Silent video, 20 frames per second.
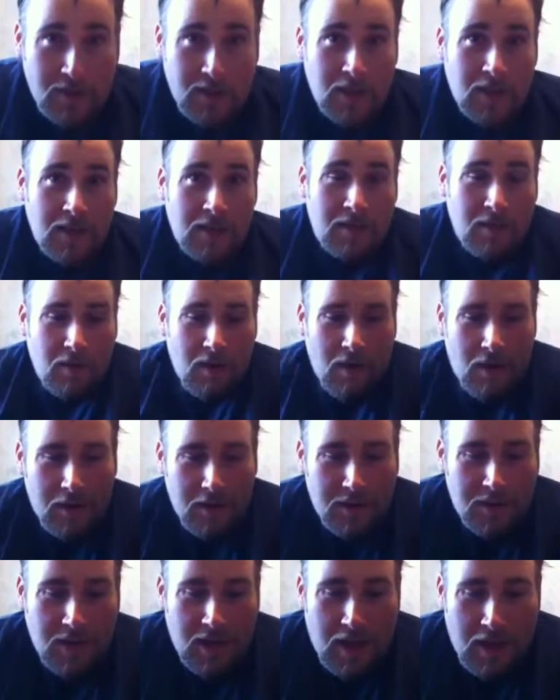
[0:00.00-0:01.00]
and T's
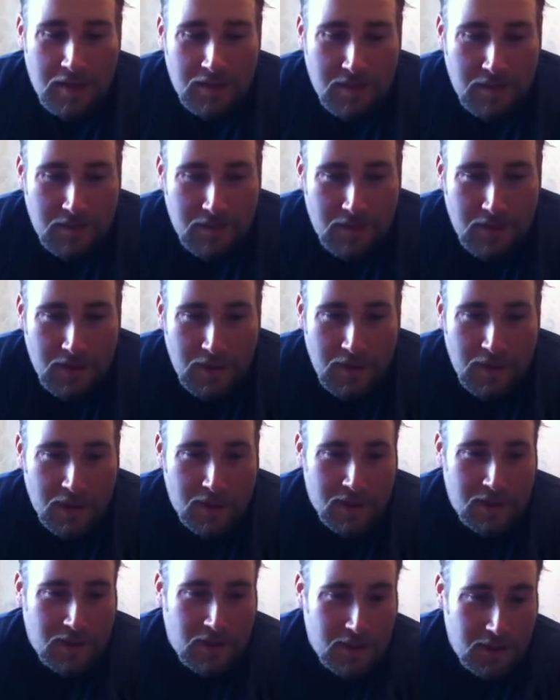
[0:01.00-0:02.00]
crossed to have
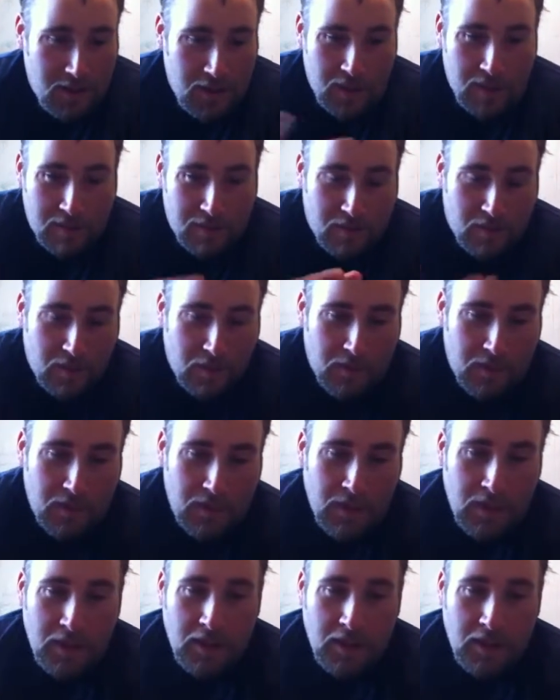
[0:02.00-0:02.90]
a successful